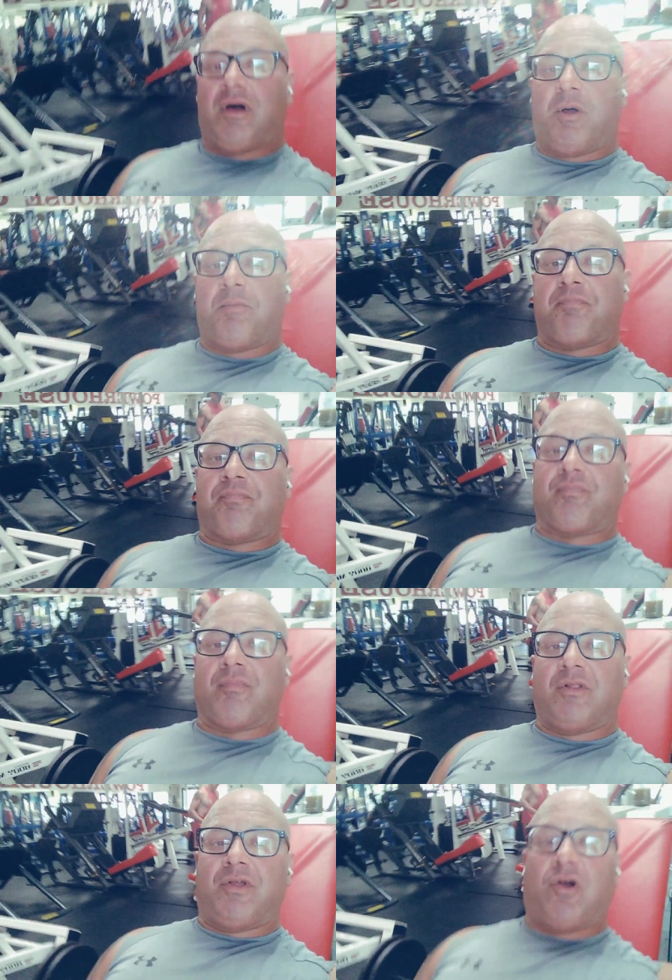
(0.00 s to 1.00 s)
um,
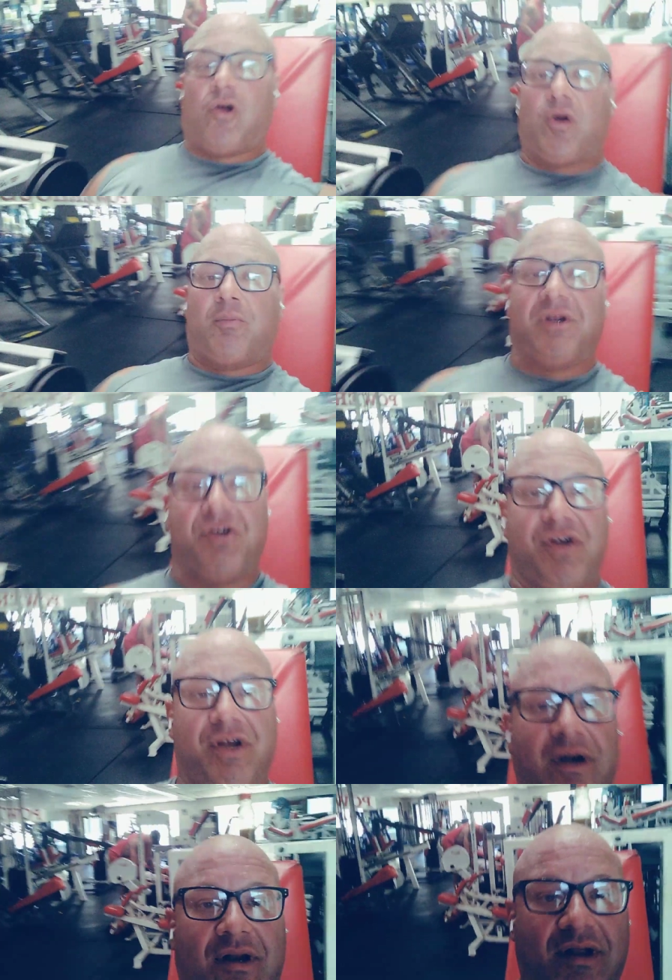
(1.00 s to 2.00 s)
the girl
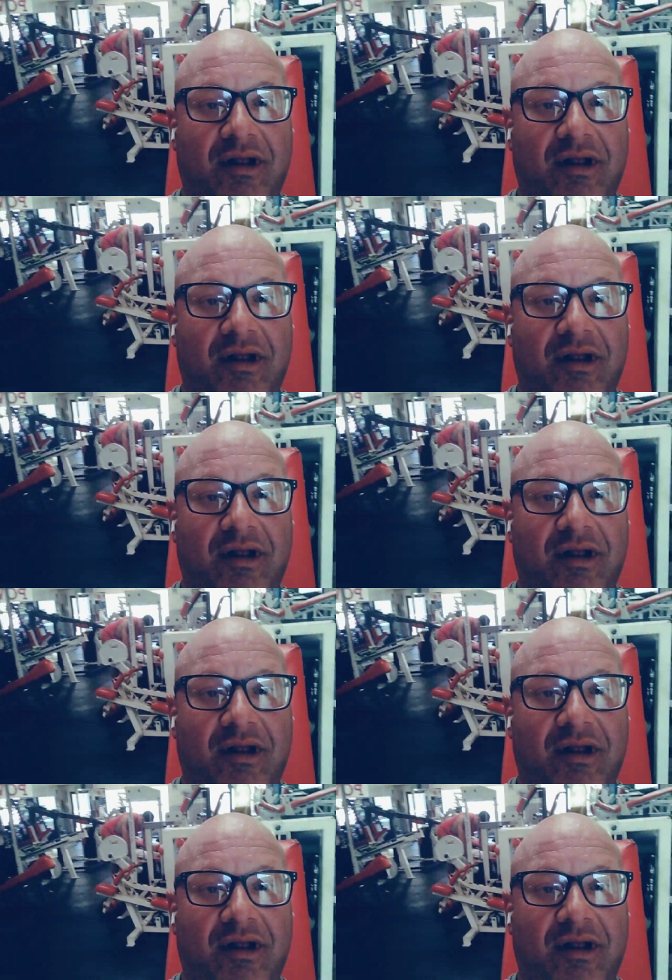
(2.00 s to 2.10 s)
machine.